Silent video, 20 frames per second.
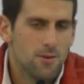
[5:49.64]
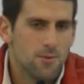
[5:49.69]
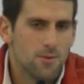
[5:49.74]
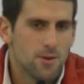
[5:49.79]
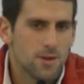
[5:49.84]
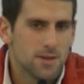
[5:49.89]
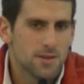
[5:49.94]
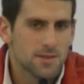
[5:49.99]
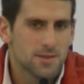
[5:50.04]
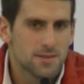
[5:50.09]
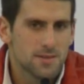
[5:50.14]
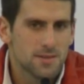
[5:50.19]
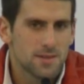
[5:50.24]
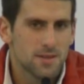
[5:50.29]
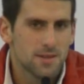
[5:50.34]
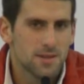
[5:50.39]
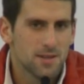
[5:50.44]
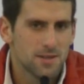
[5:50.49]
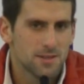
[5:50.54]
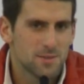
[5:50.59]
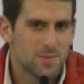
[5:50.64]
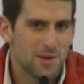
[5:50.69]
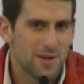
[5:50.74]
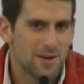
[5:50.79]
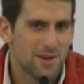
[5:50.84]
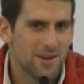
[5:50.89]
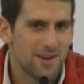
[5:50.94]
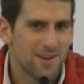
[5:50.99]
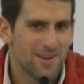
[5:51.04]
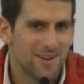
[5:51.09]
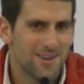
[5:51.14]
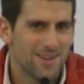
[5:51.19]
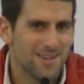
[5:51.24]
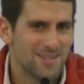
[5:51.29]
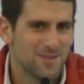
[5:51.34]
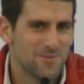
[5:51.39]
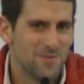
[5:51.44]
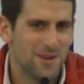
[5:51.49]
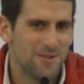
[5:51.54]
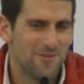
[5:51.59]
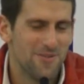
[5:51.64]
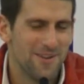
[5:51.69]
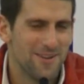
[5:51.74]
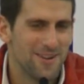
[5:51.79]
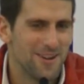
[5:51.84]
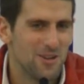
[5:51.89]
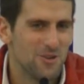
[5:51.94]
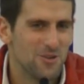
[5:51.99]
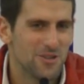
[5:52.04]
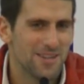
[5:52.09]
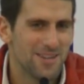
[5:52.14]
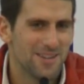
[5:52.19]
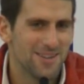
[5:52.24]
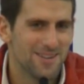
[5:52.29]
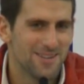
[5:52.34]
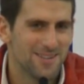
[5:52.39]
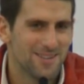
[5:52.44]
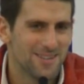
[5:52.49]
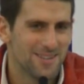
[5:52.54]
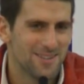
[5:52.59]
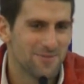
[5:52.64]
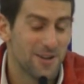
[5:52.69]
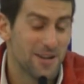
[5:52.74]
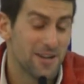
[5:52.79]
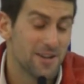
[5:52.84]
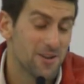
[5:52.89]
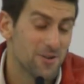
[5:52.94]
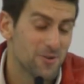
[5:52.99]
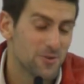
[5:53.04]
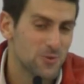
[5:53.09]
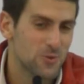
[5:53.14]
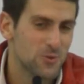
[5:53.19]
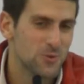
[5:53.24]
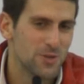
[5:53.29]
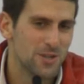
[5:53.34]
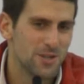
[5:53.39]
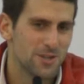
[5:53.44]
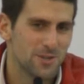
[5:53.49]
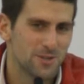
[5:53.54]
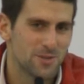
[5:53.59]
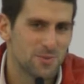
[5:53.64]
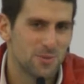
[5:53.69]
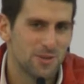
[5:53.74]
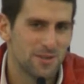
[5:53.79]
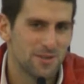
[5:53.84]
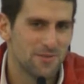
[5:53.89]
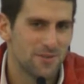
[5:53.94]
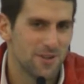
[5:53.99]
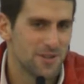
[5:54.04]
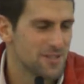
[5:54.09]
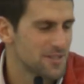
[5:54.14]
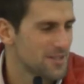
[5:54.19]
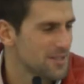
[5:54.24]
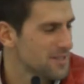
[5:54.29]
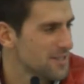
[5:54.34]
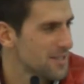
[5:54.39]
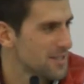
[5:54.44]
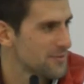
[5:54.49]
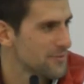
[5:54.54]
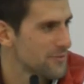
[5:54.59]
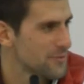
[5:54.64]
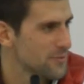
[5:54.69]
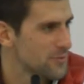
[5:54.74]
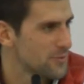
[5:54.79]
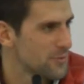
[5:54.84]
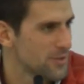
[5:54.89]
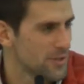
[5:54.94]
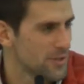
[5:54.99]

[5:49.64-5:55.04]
Well, it's been a very long year, a very long 2 years, but very successful 2